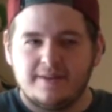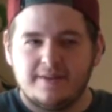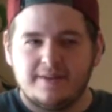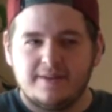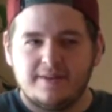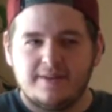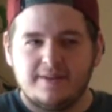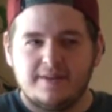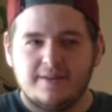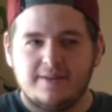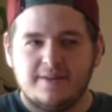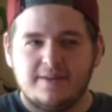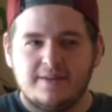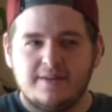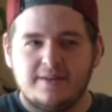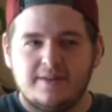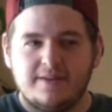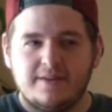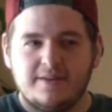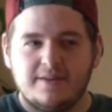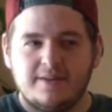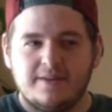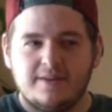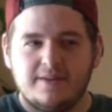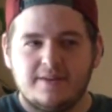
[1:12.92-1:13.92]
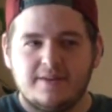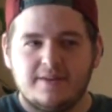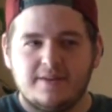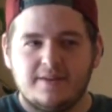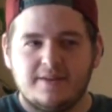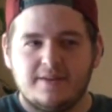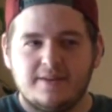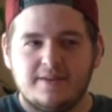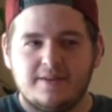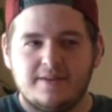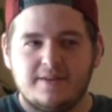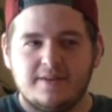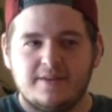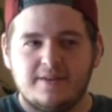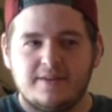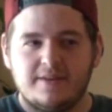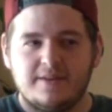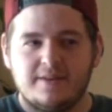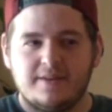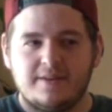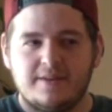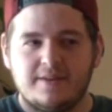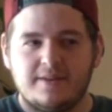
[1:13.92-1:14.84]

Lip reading: (silence)